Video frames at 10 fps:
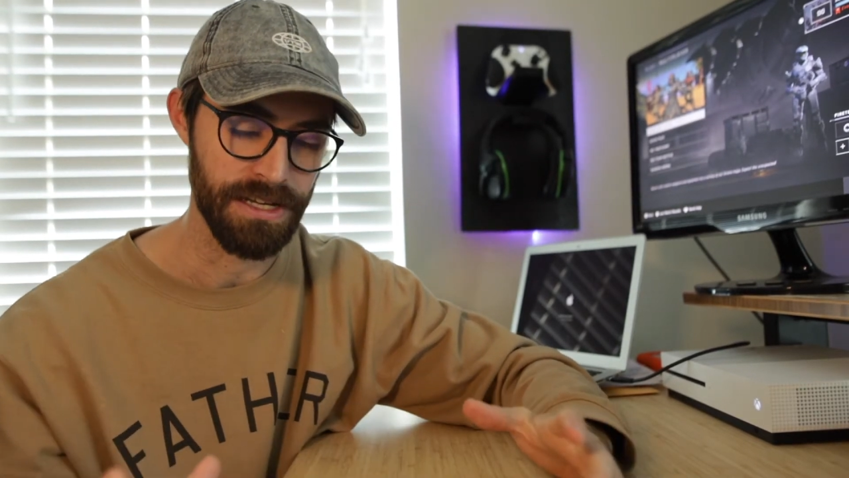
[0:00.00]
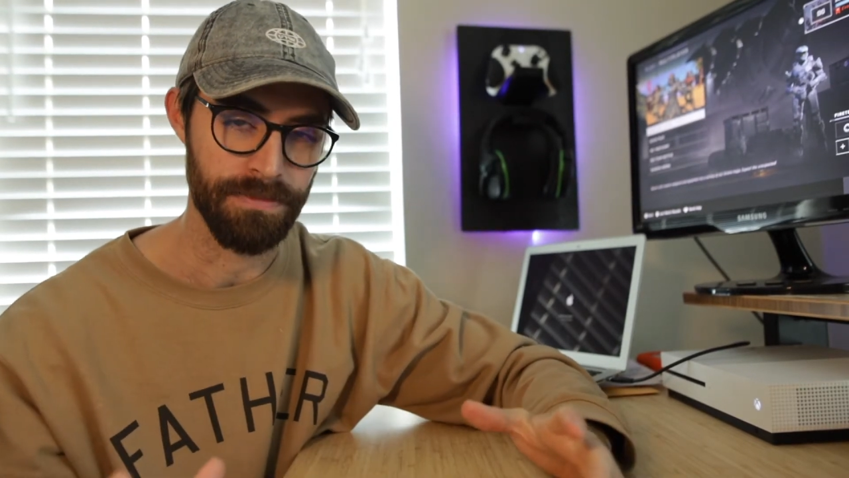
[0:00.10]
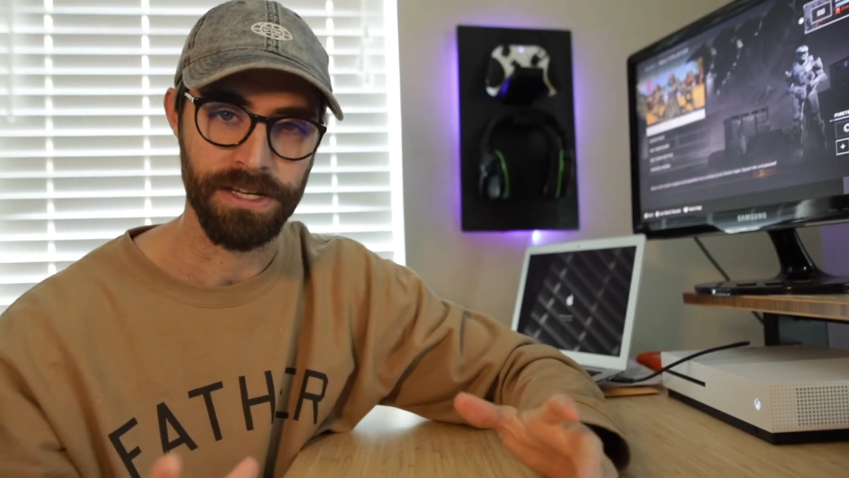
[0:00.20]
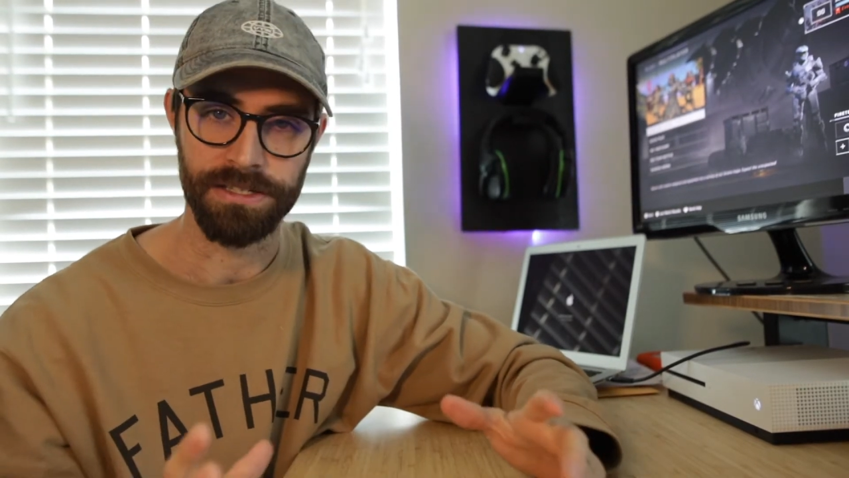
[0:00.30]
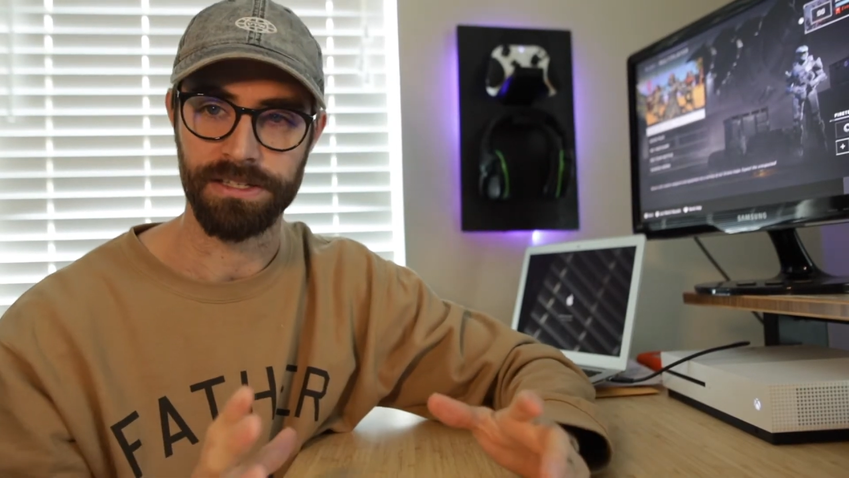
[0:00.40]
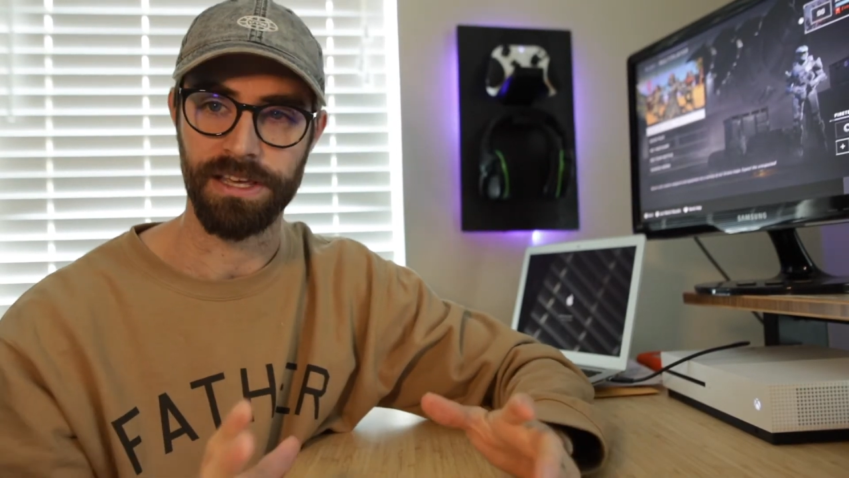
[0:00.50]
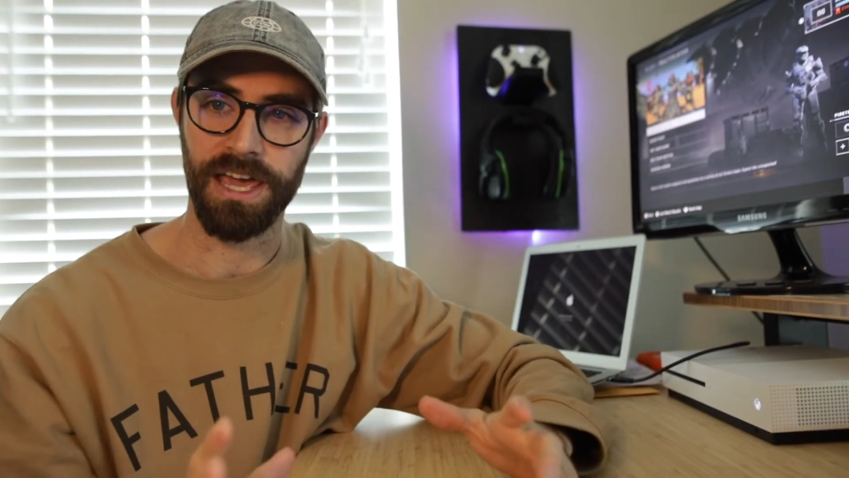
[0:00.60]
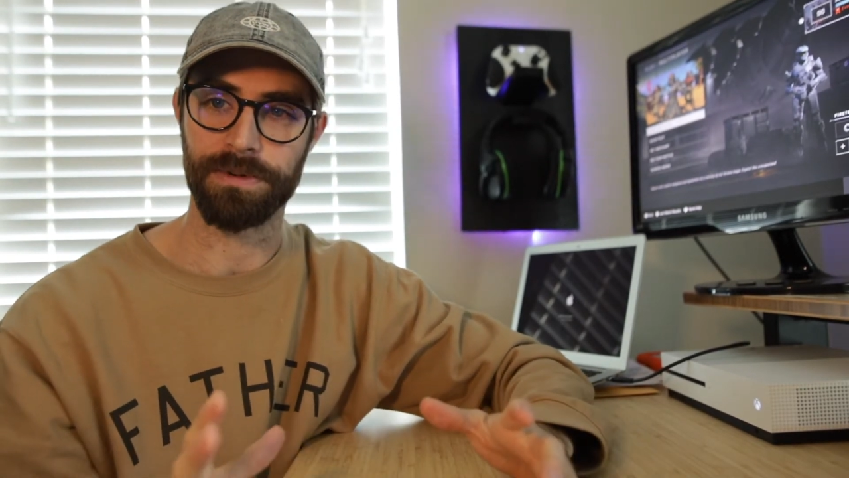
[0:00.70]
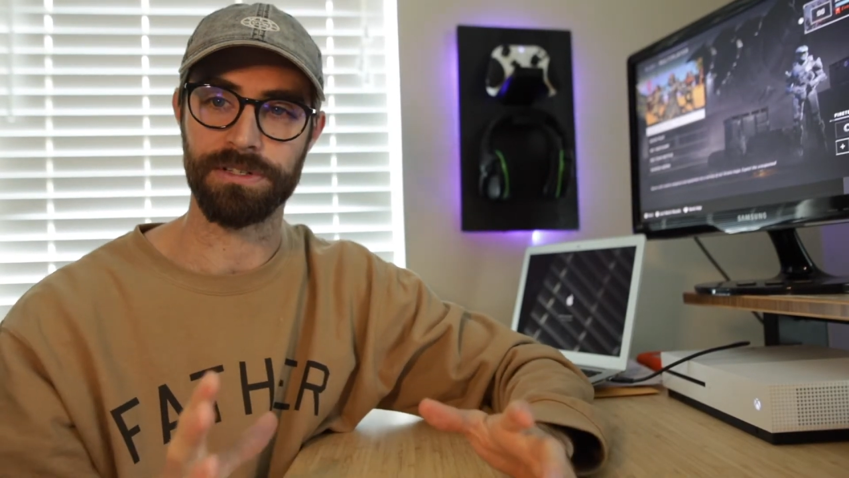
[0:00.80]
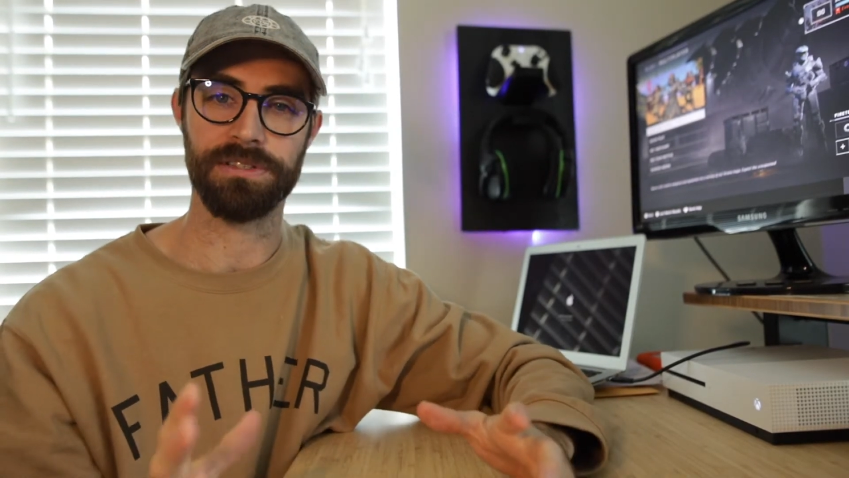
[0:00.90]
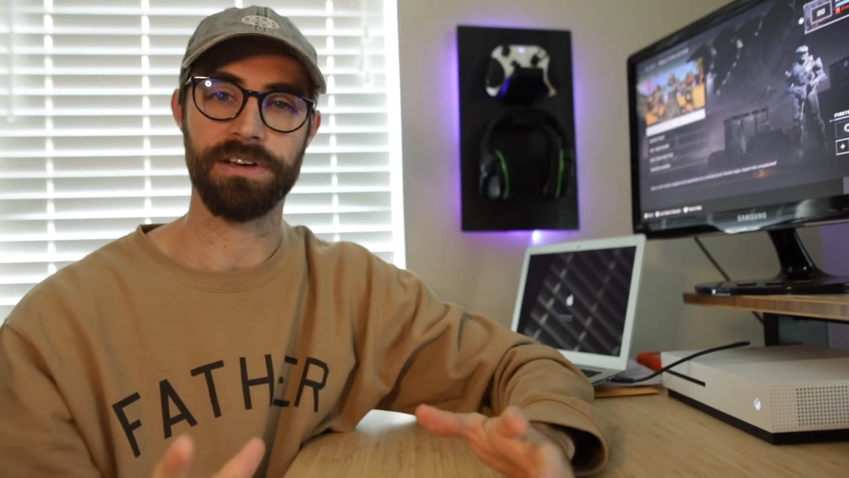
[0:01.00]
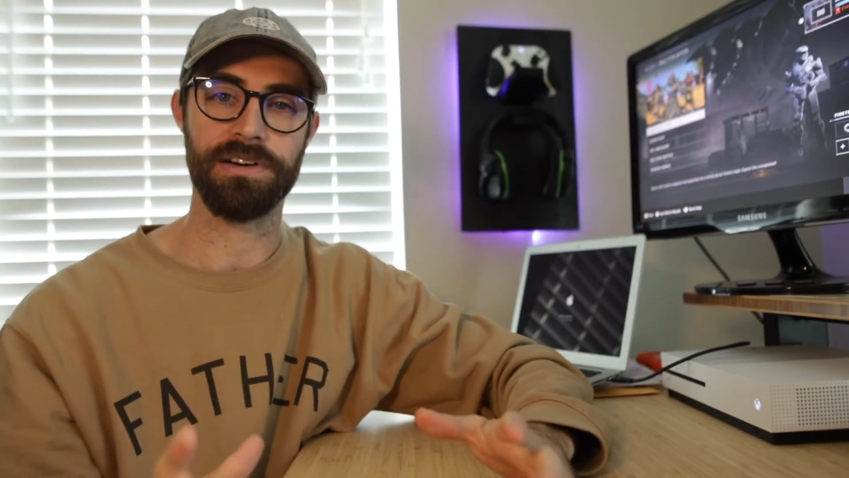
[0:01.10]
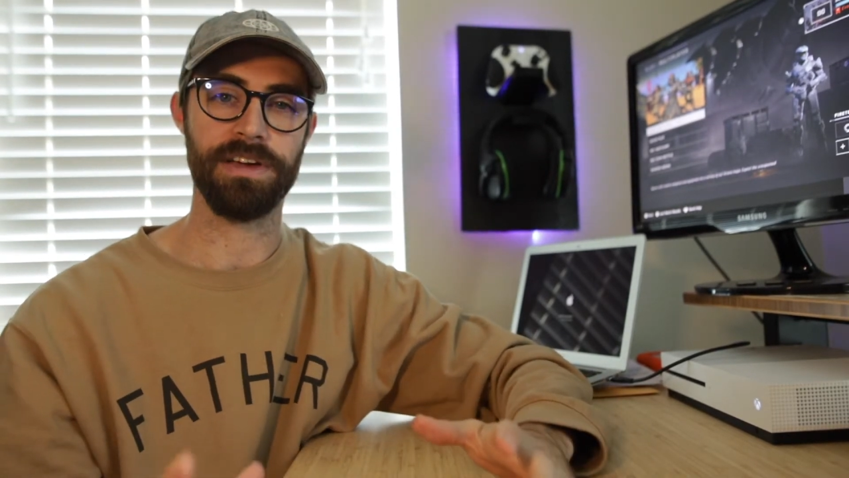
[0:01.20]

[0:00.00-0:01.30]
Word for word: because gamers love